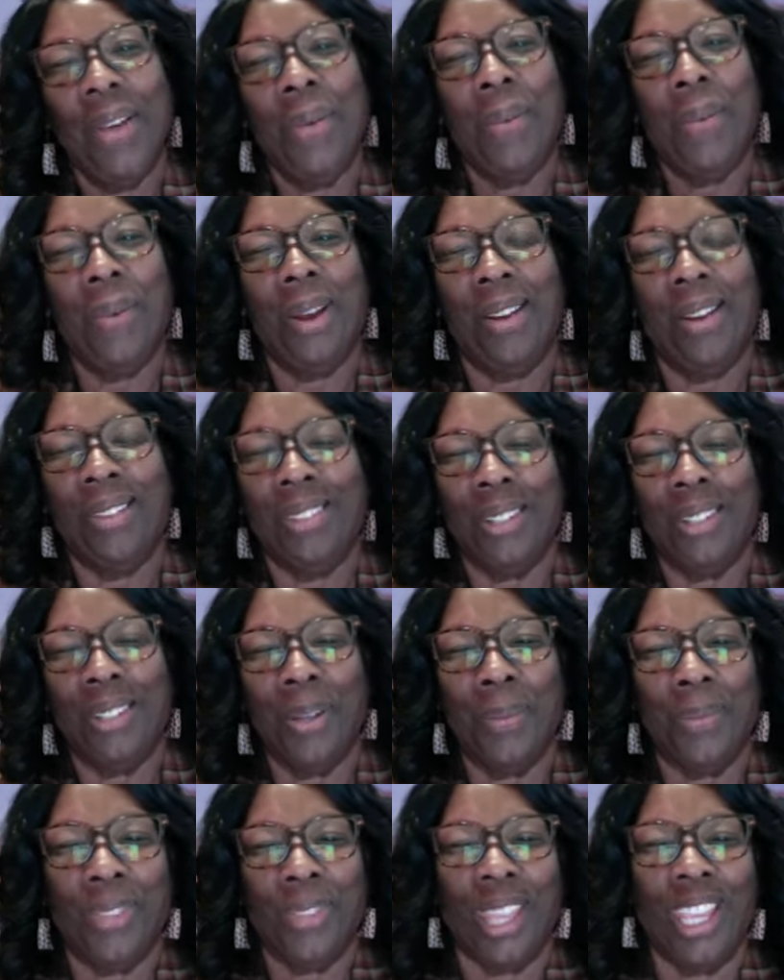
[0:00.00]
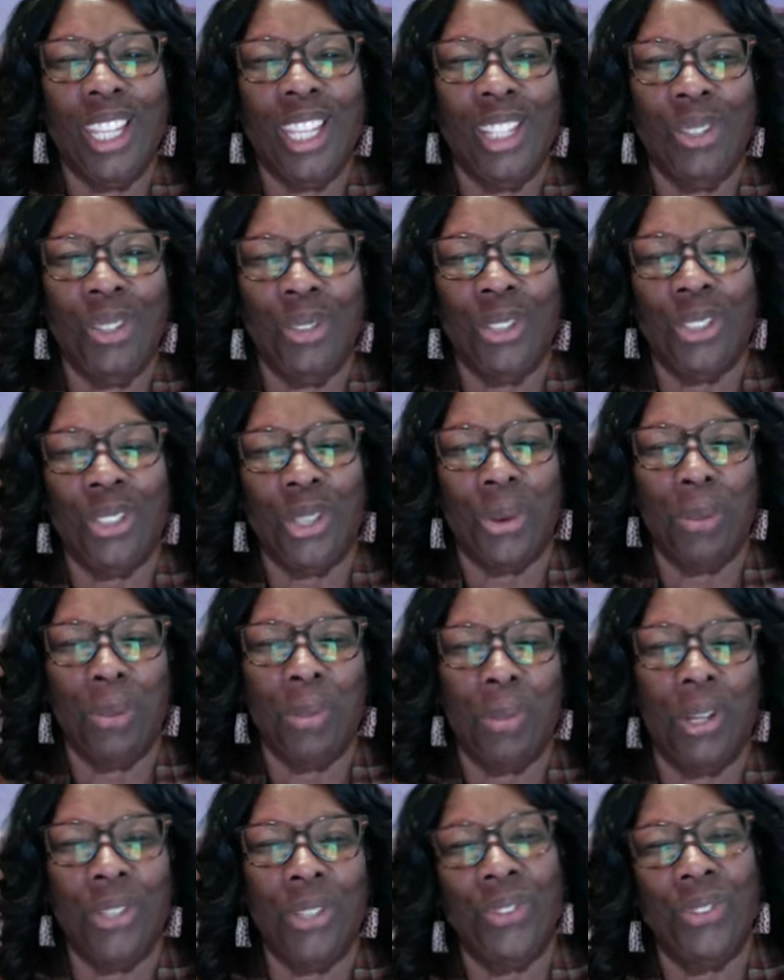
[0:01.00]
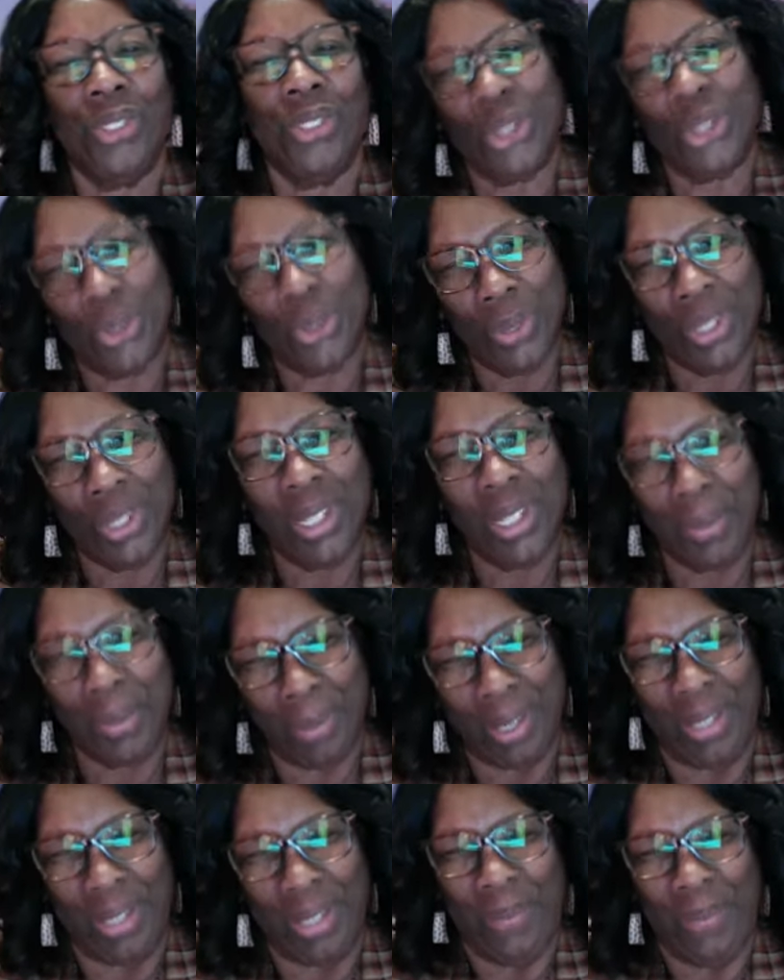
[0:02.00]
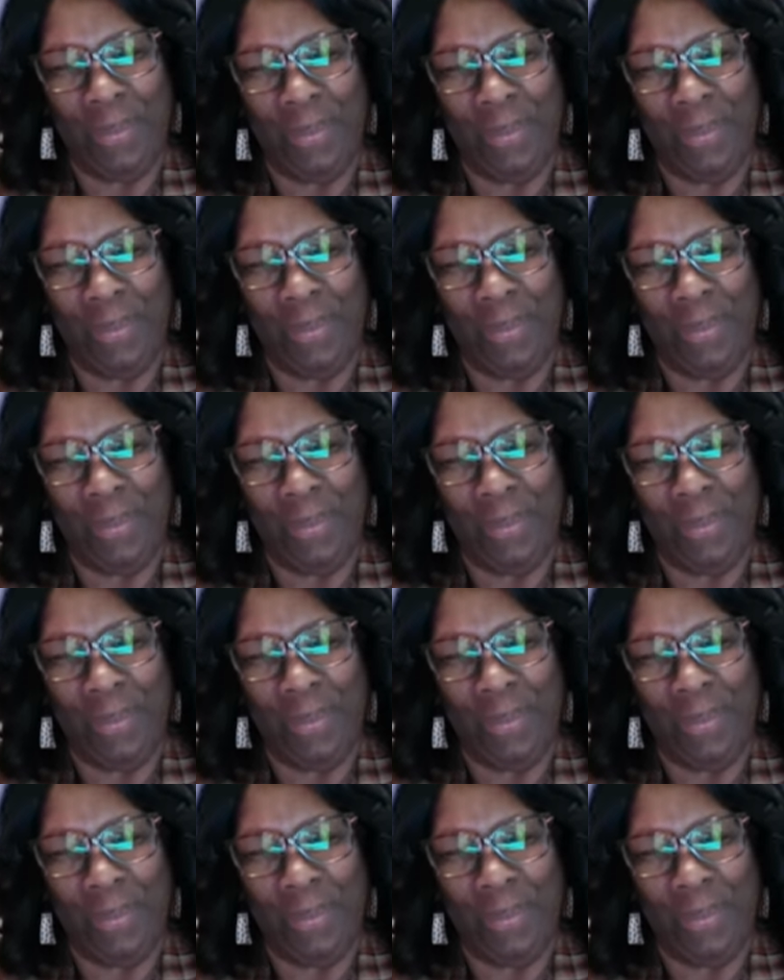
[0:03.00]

Welcome. Thank you so much for joining me.